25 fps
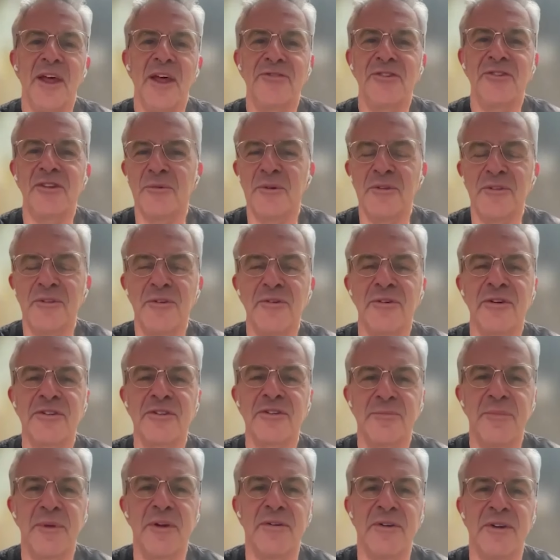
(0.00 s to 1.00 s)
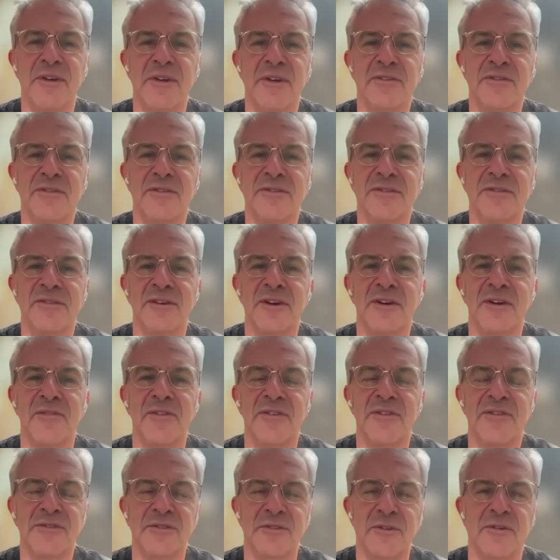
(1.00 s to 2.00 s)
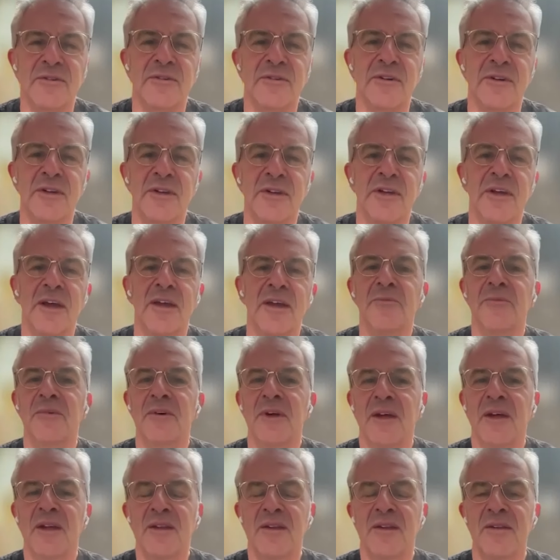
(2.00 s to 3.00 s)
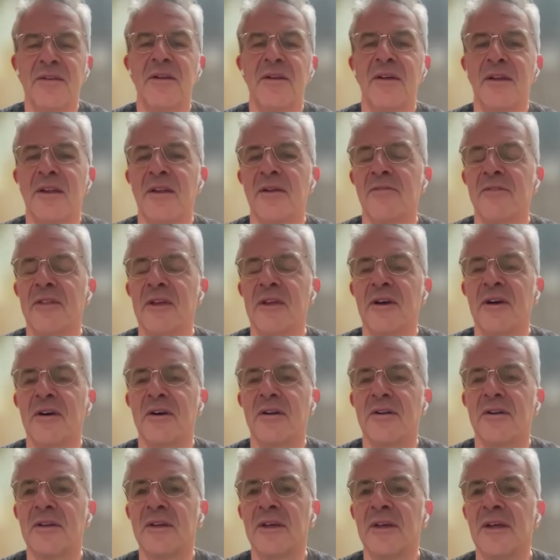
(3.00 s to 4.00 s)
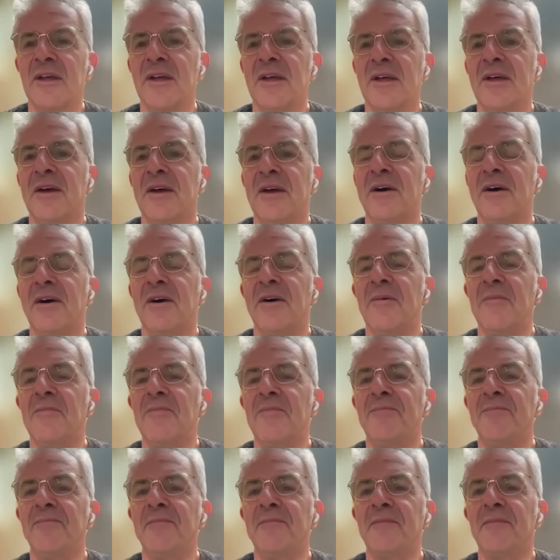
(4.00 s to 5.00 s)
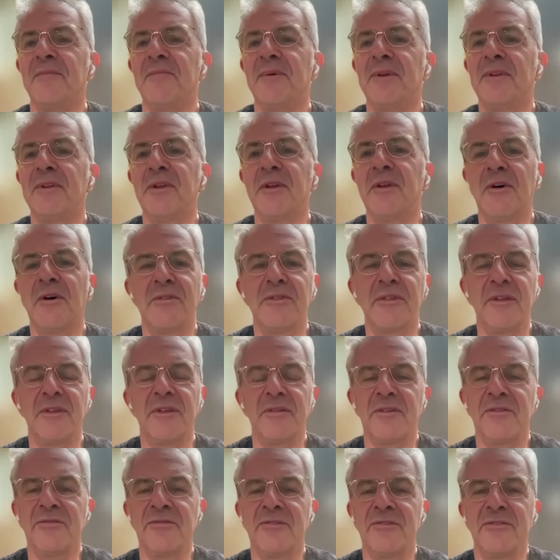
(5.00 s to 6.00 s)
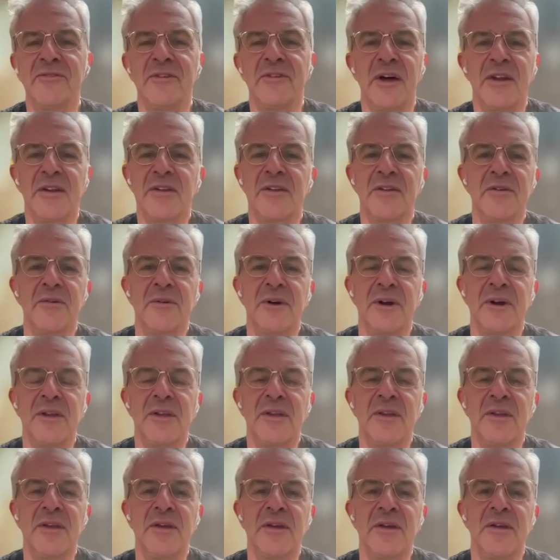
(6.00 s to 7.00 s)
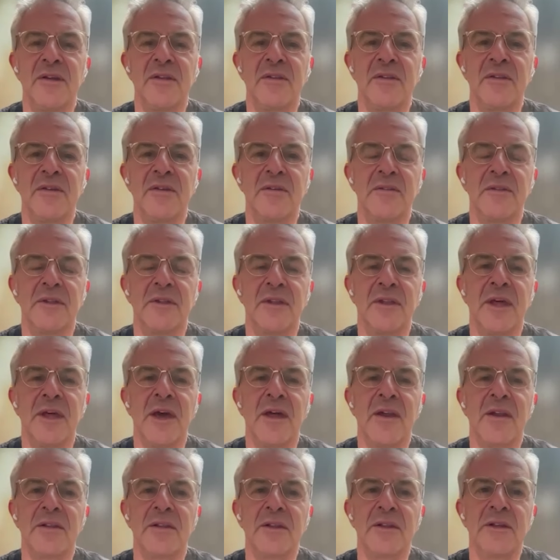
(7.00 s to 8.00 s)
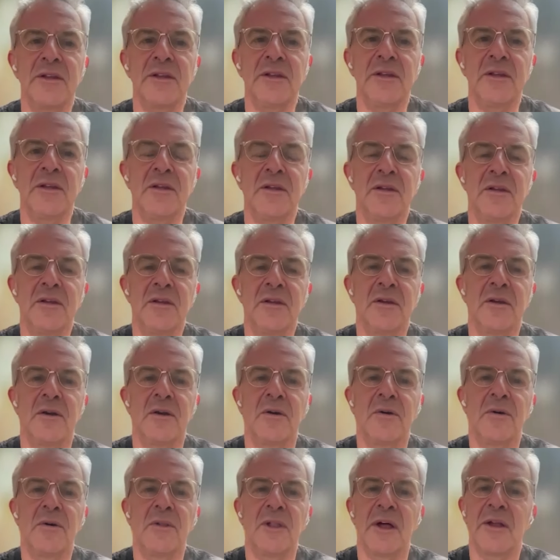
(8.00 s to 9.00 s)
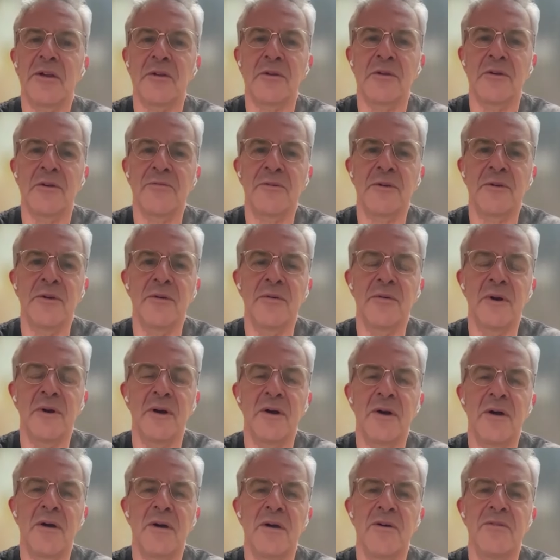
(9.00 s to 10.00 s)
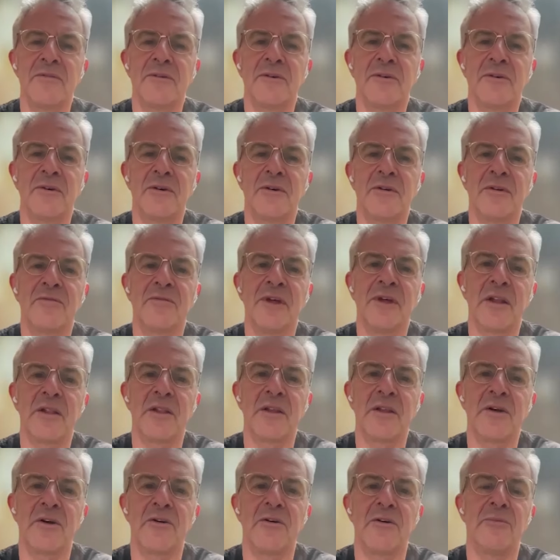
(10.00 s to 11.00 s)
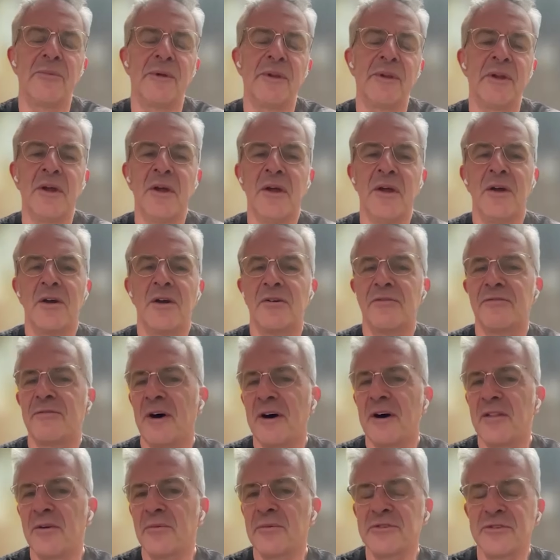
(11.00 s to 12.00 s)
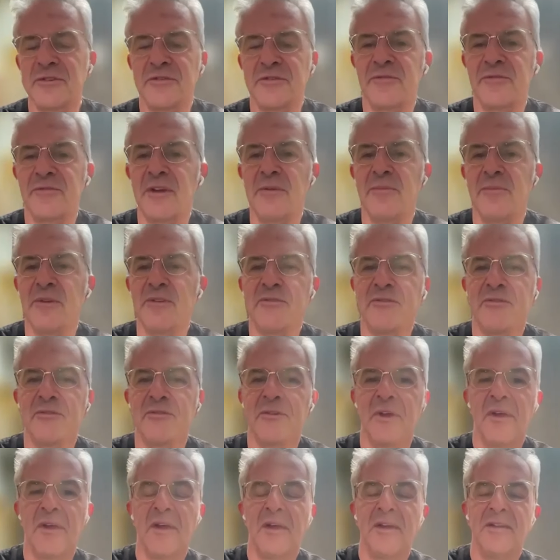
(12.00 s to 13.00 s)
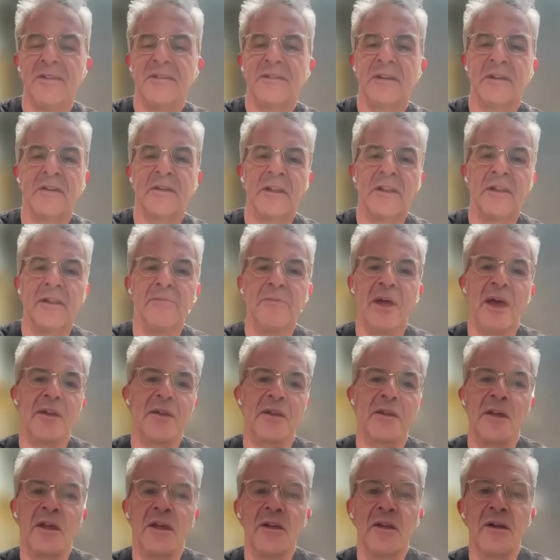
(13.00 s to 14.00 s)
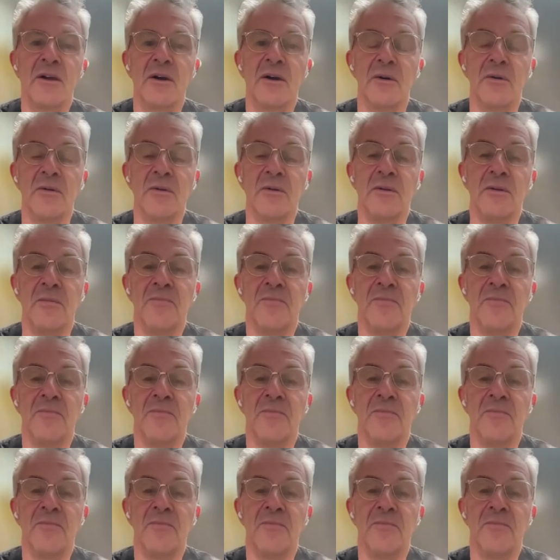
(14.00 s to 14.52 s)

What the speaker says: has to do with your experience of the story and of the art. But this is not a new idea. The Natalie Cole. I don't know if you have heard of Natalie Cole, but her father was a famous singer named Nat King Cole.